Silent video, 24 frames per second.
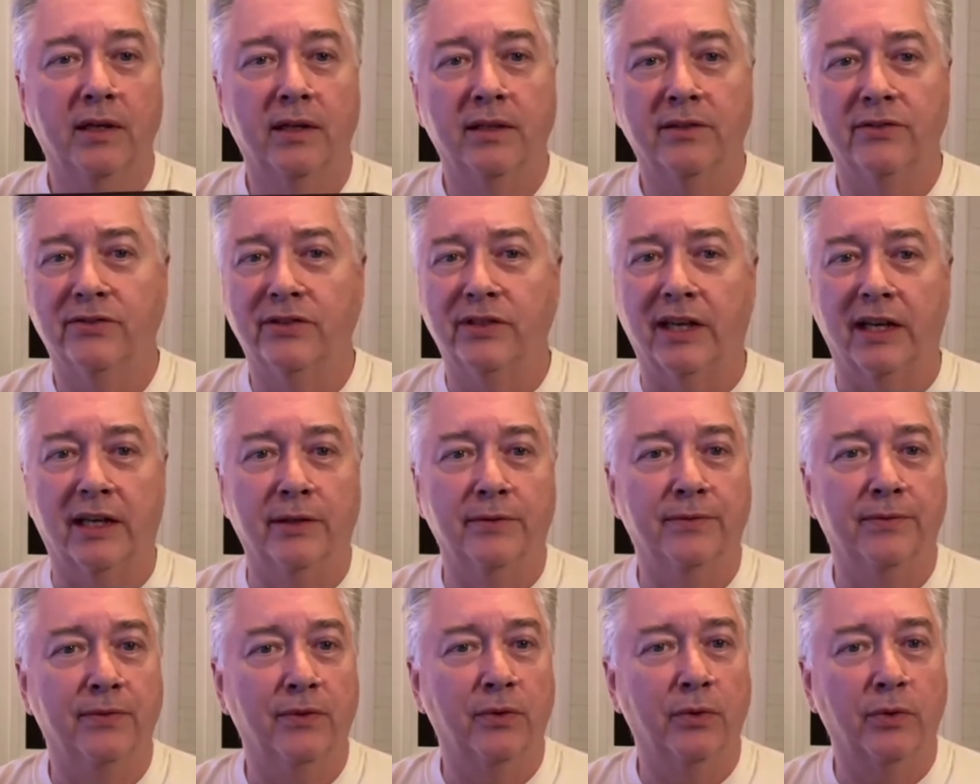
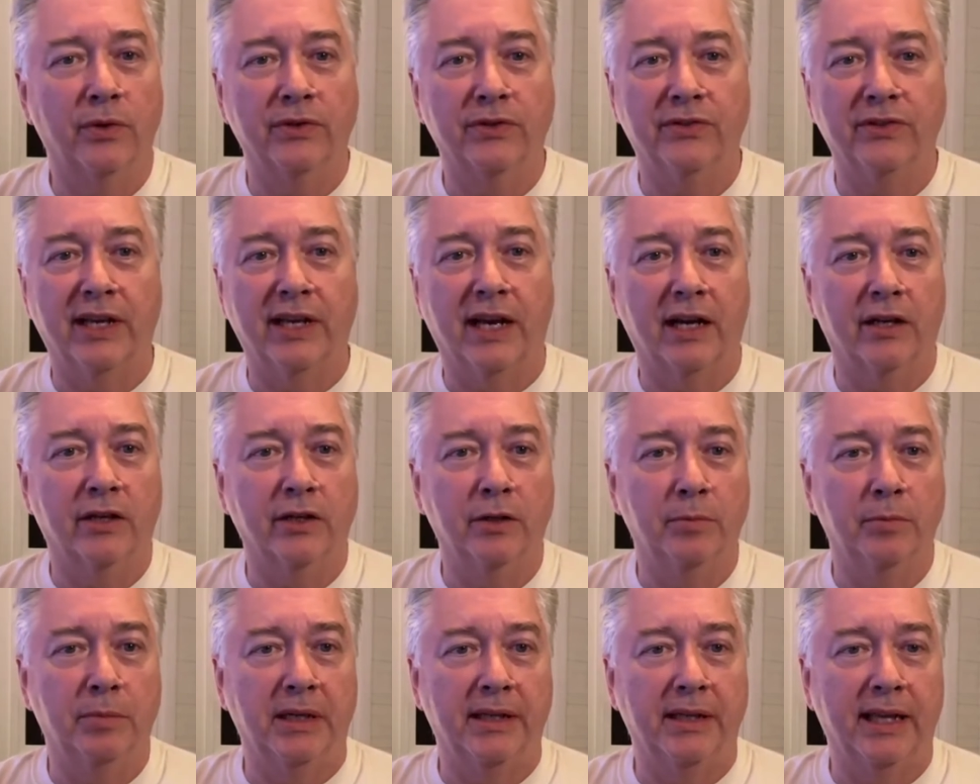Second floor is not going to
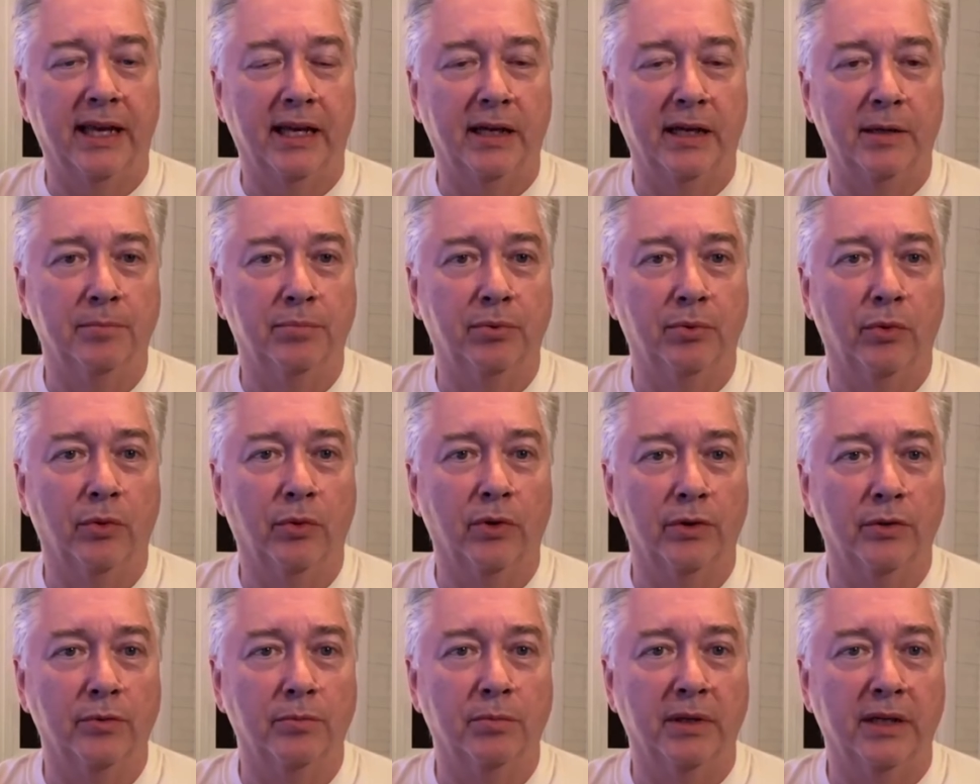be that
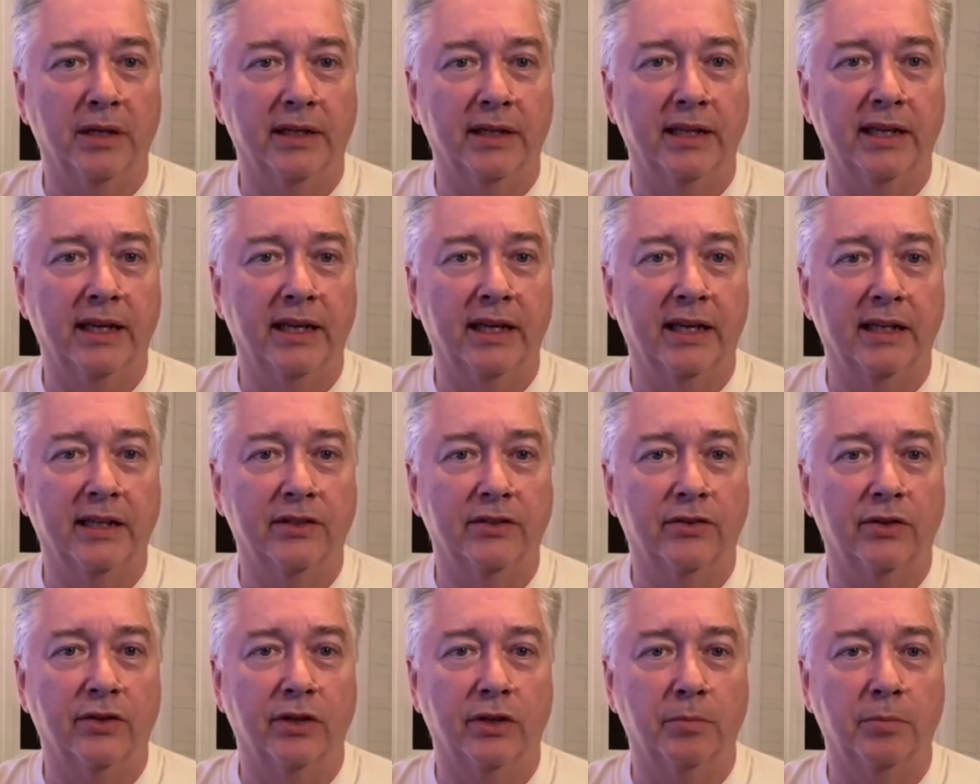important, but again, it's
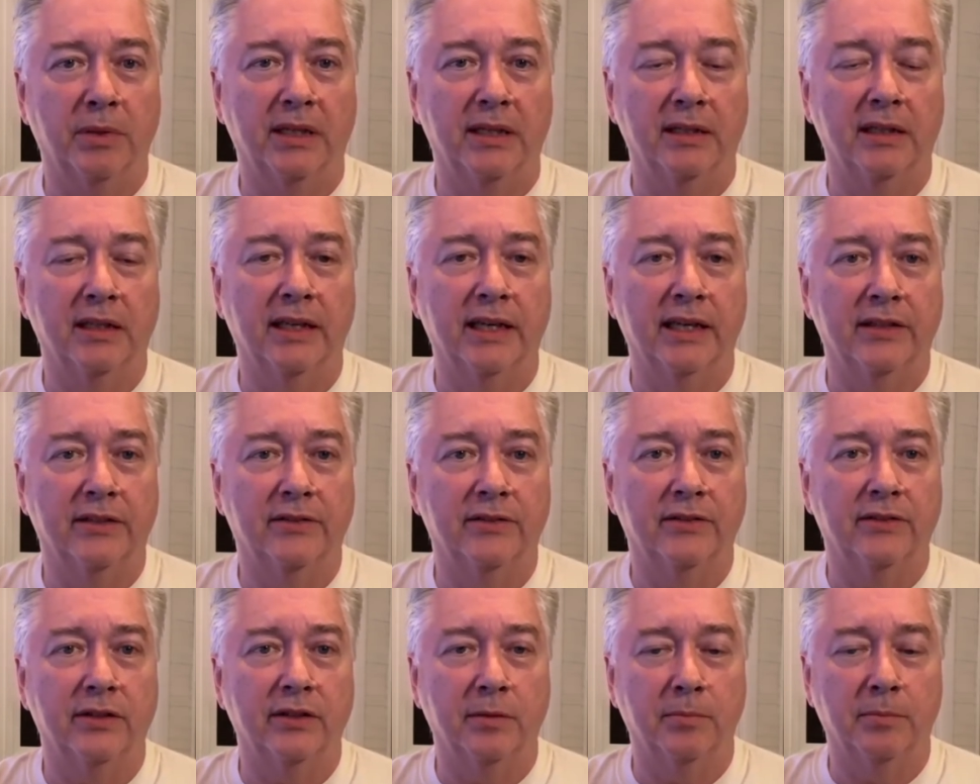going to be
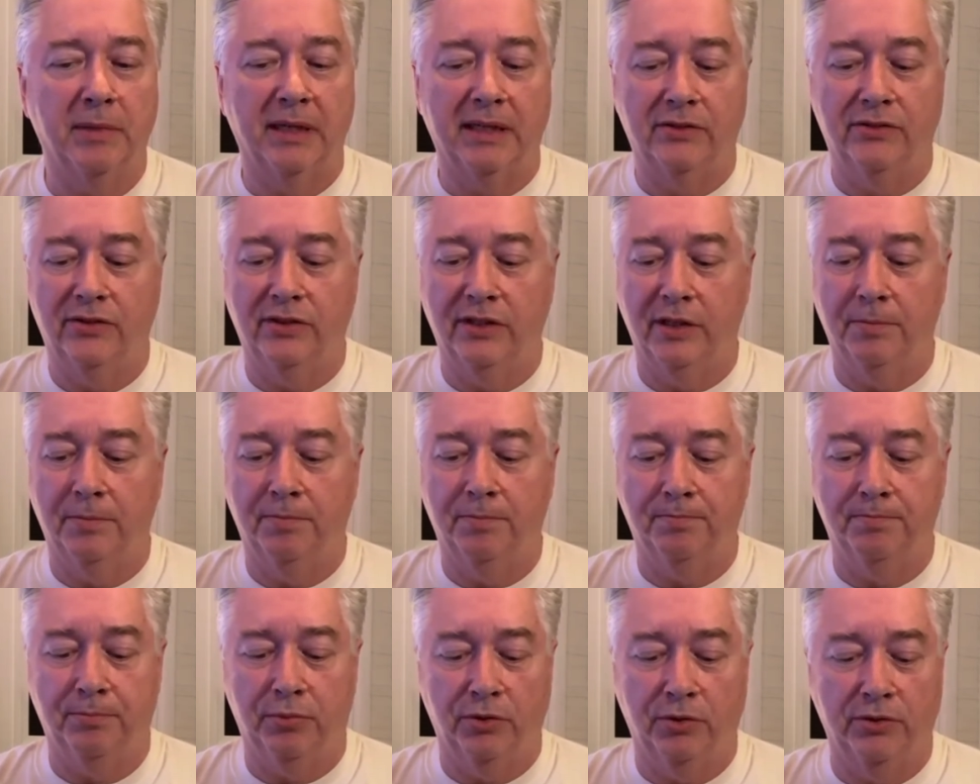lit. I might see a
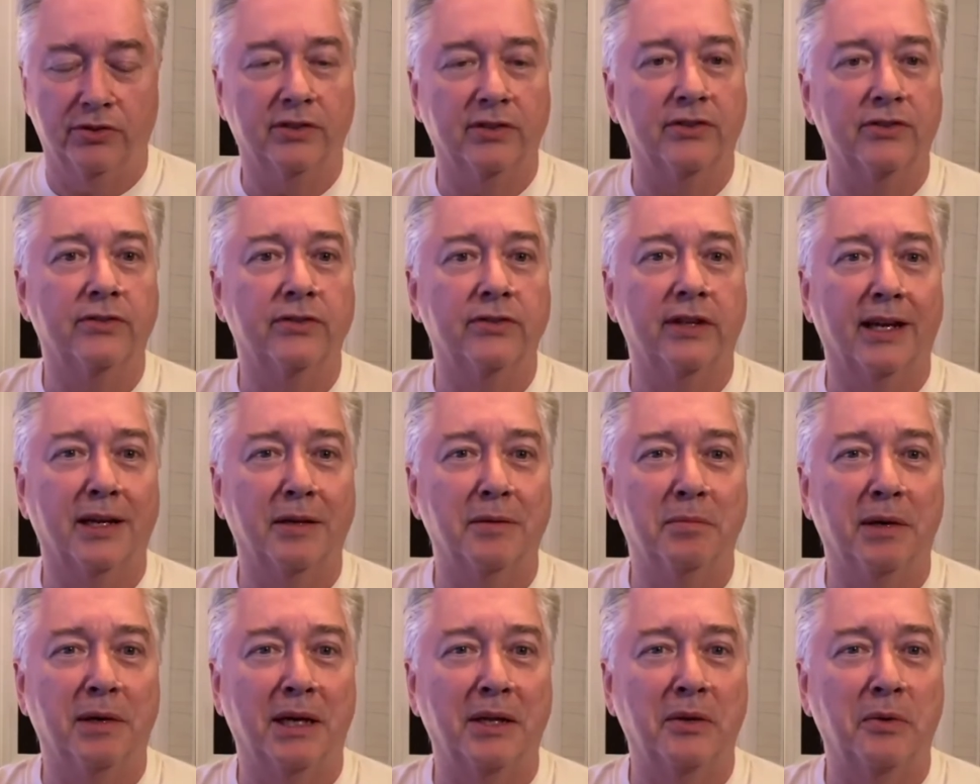person standing
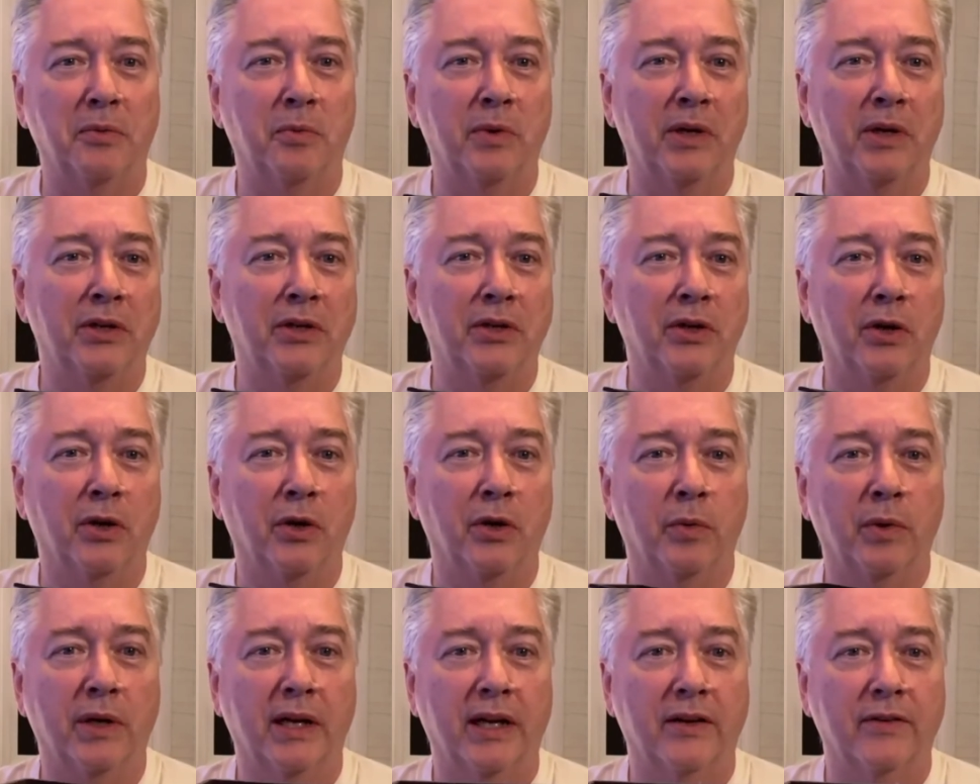by the window or
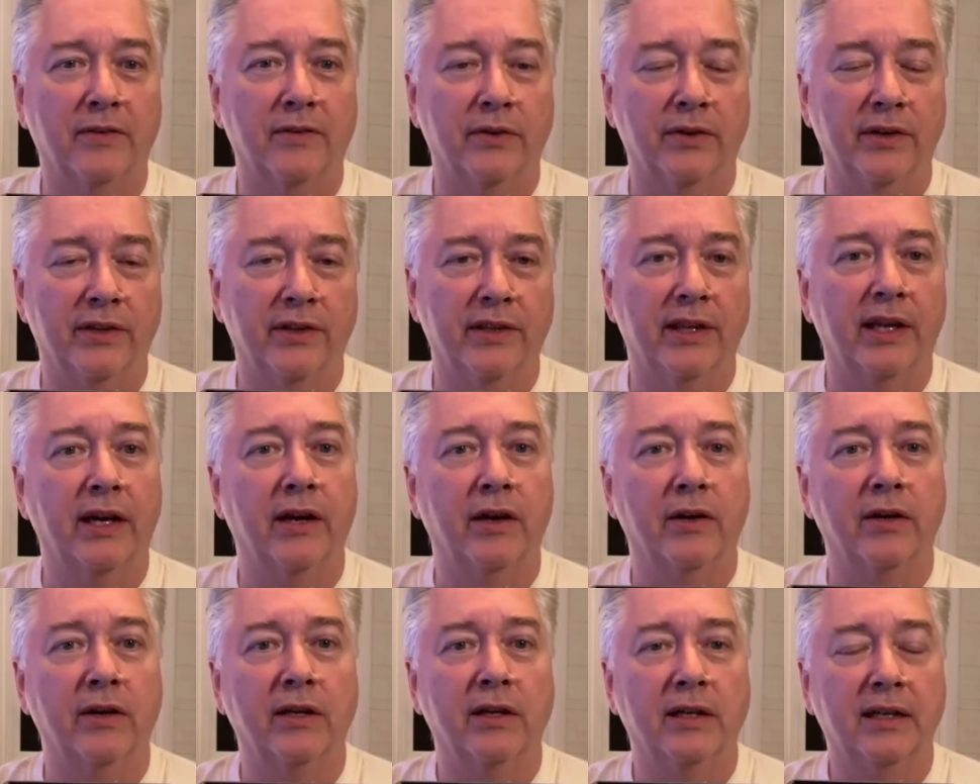whatever in
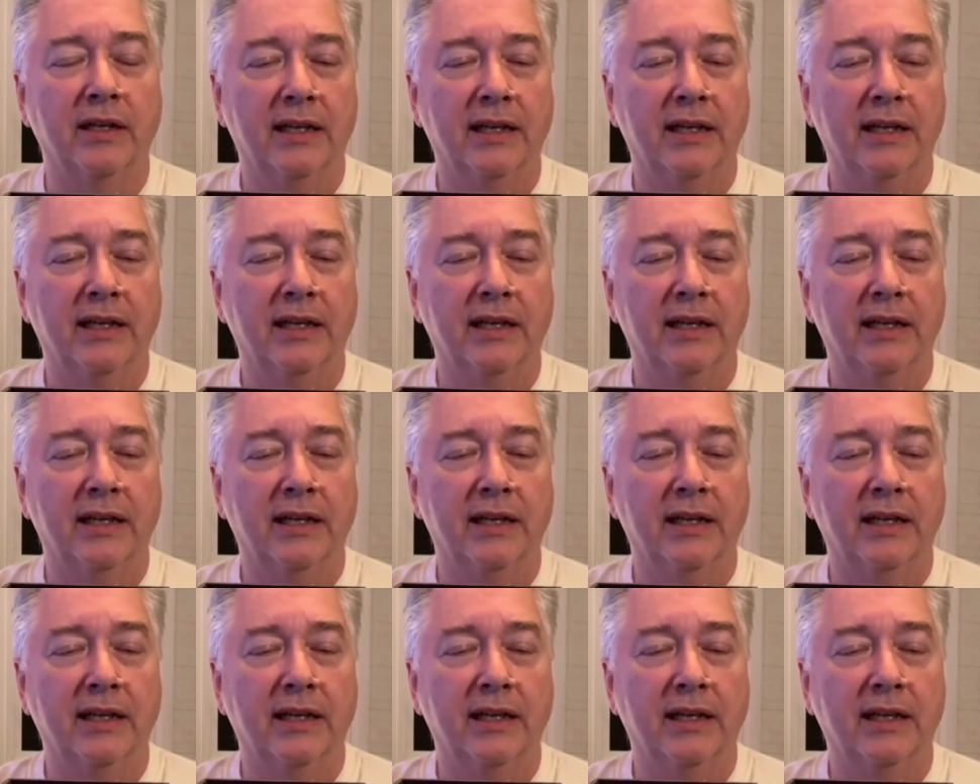there.